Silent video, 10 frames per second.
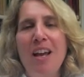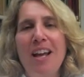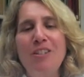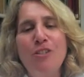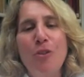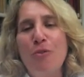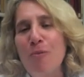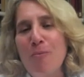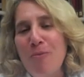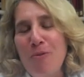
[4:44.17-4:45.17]
And so
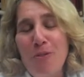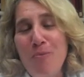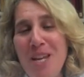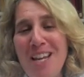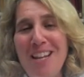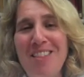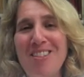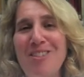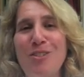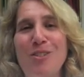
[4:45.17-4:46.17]
for me,
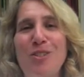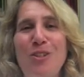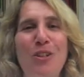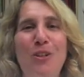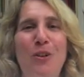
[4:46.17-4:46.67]
this is,